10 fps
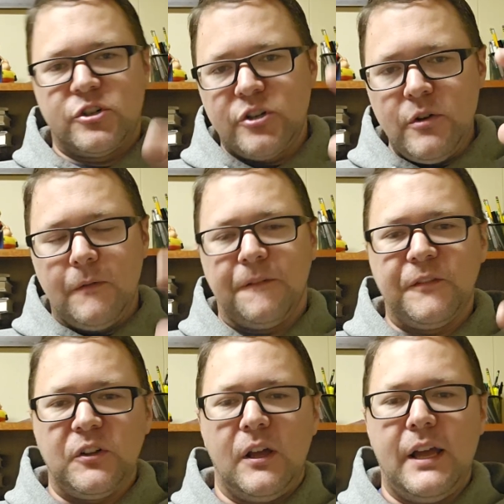you
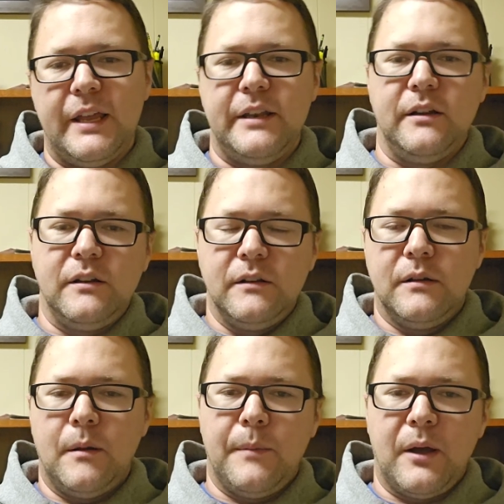flood
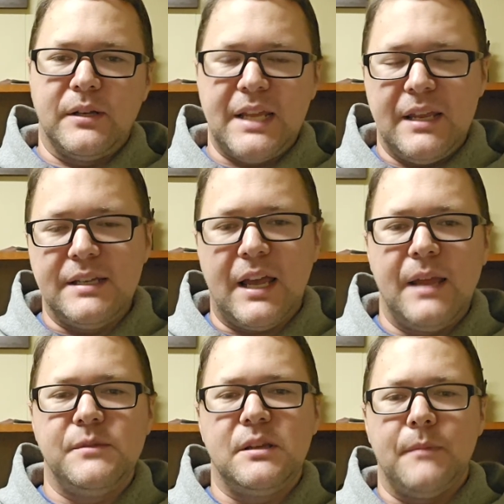about 10
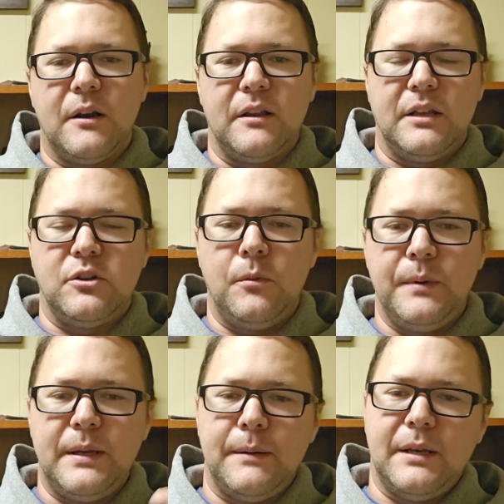times the amount of that
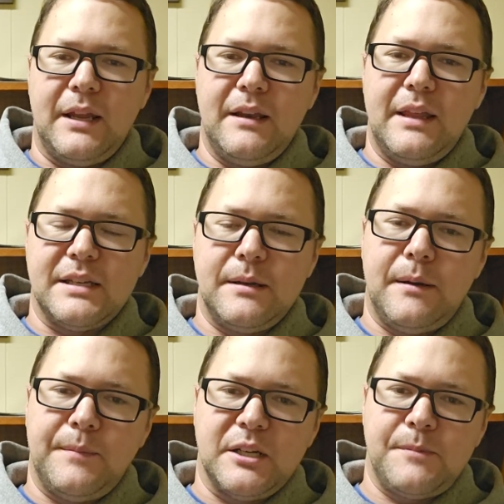dopamine into that
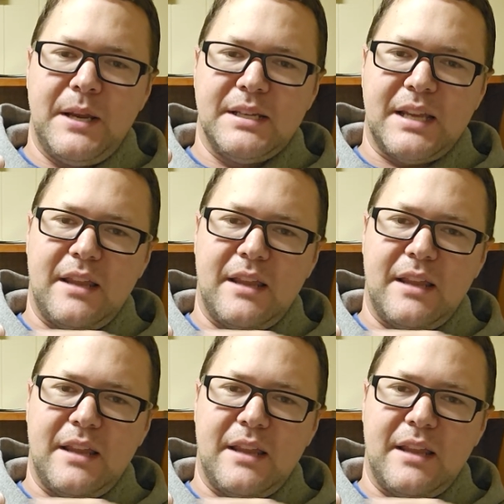synaptic space,